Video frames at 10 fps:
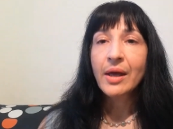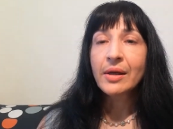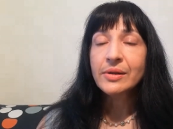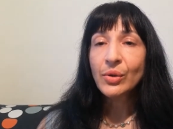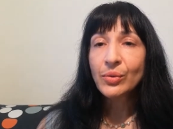
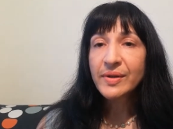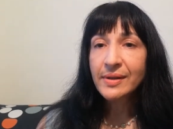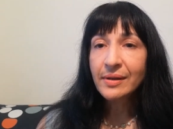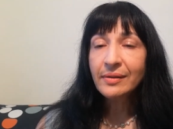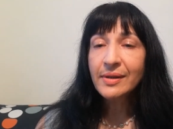So we
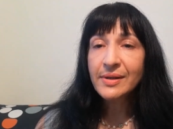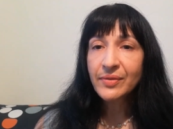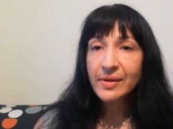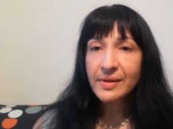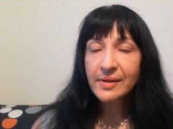see in these
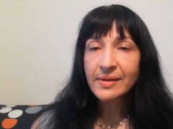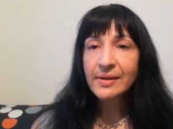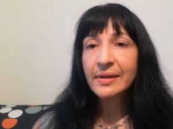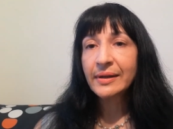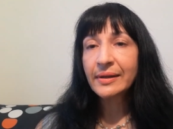verses
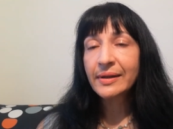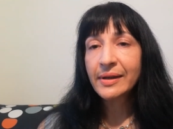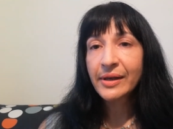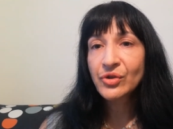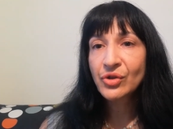that the
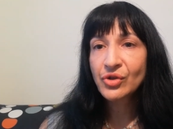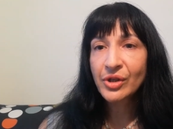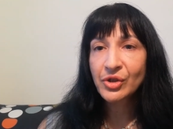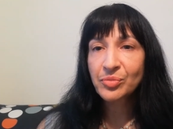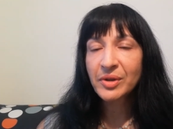righteous
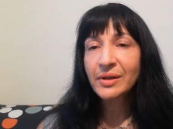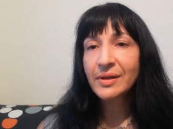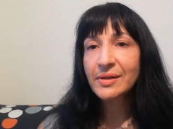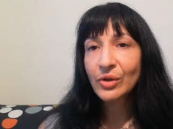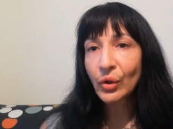judgment
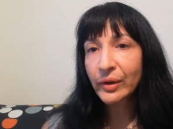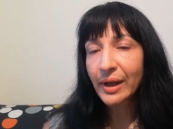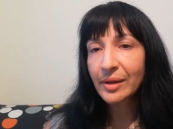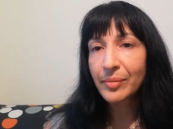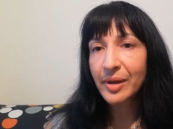is not
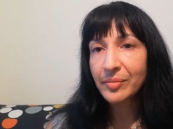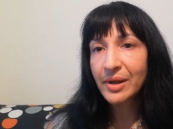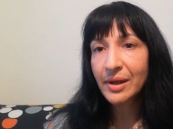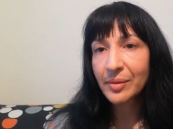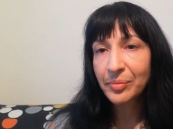done by
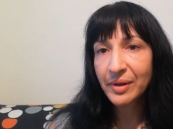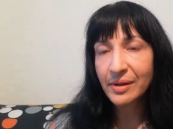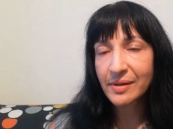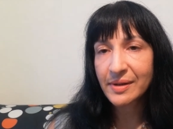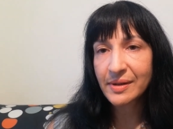mere
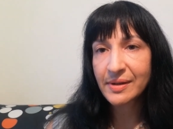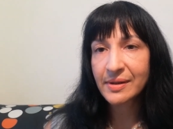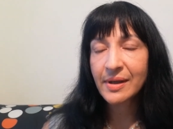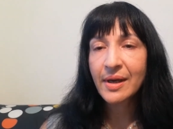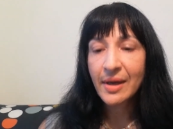
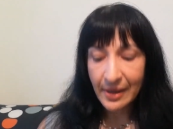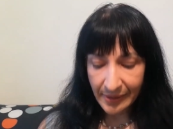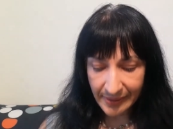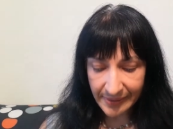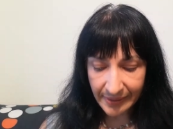appearances.
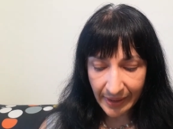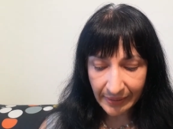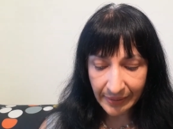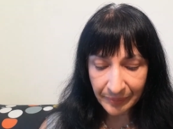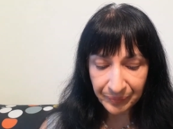
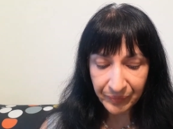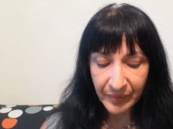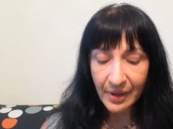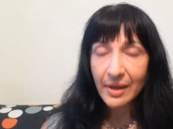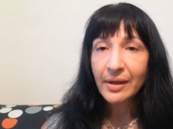Instead,
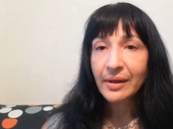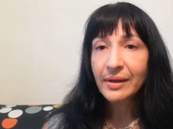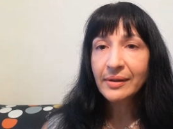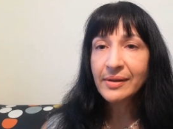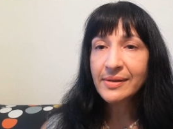
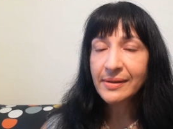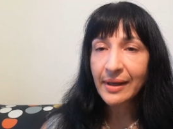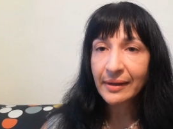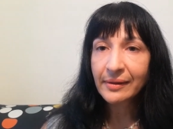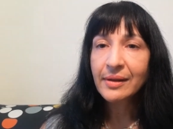it is
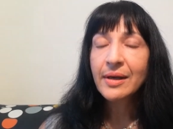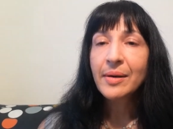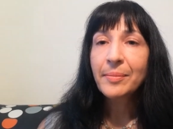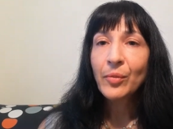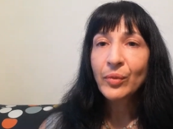done
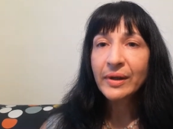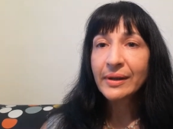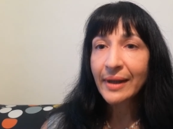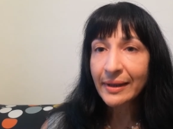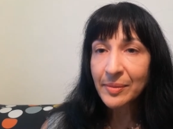with
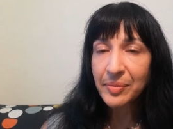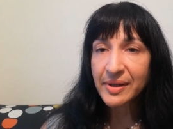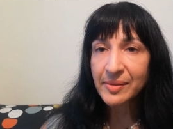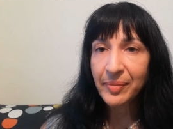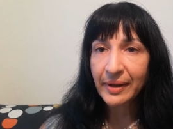another
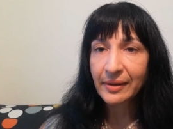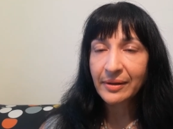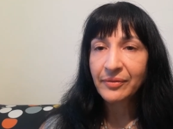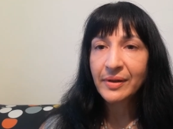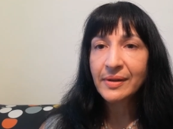
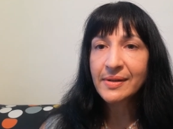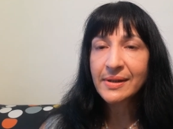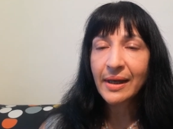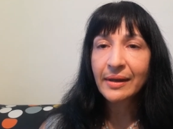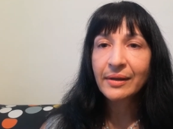perspective. It is
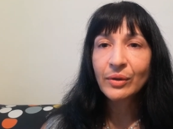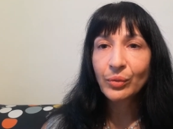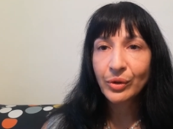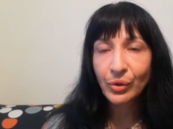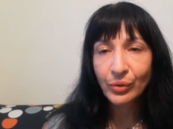done
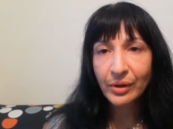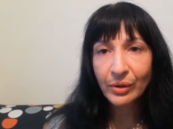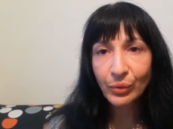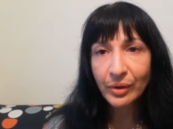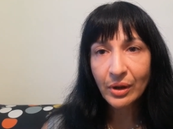with
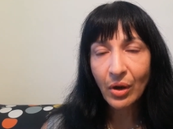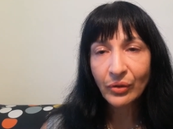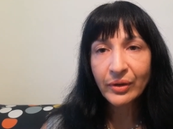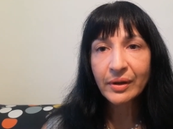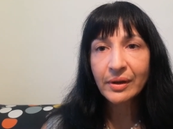union with God.